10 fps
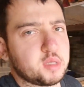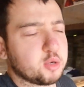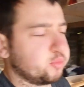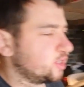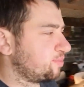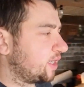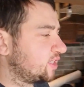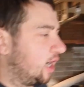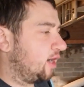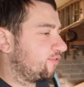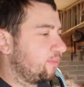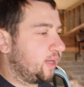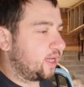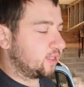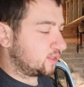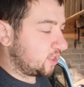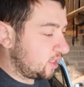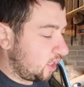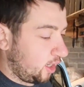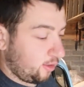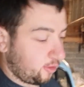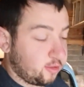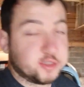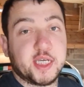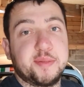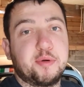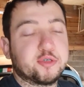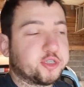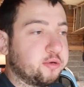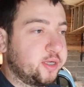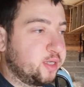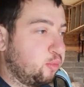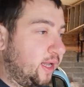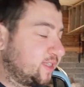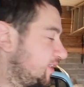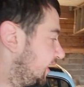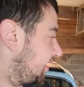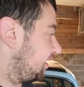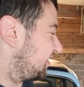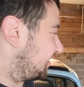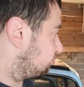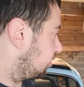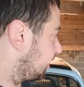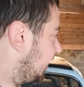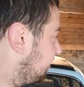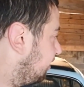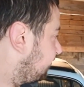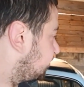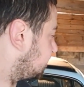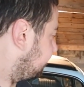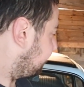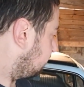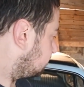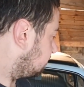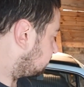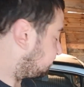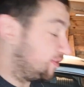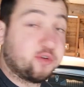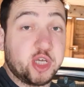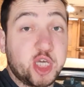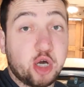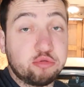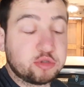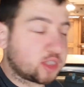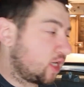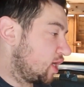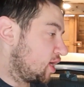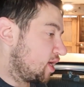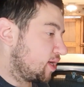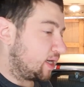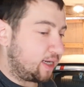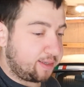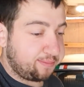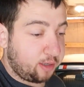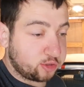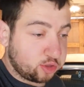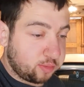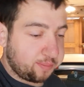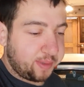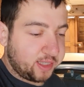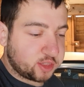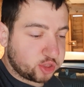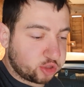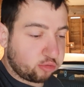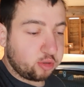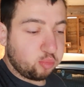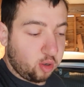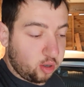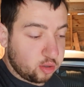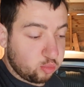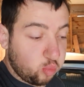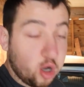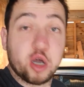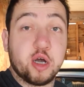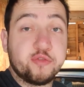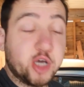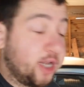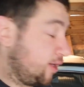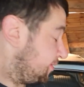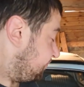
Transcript: which makes it hard for me because I'm not going to take the Porsche out in the wet today. I did want to get him out for some photos before he goes, but I'll do my best and show you what work I've done.